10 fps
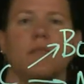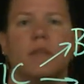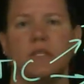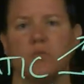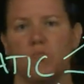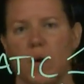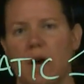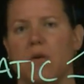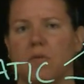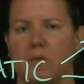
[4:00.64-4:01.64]
that's
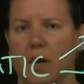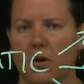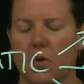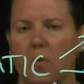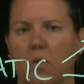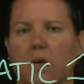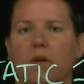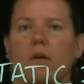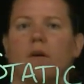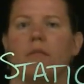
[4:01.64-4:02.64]
well known,
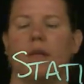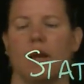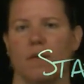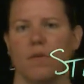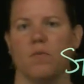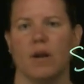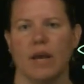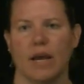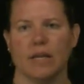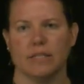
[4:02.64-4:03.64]
that everyone
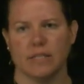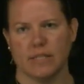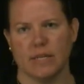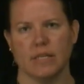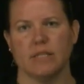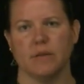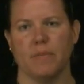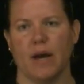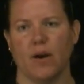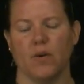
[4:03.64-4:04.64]
has a sense
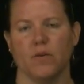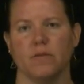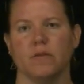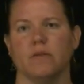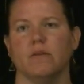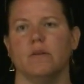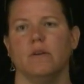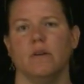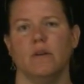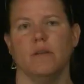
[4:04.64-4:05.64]
about,
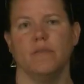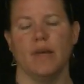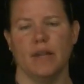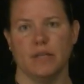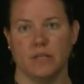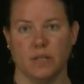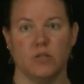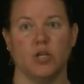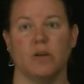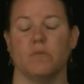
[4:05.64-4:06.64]
that is
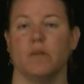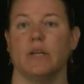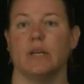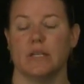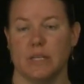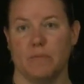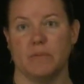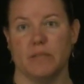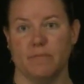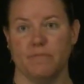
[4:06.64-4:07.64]
generally
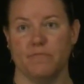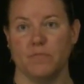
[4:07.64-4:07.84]
accepted.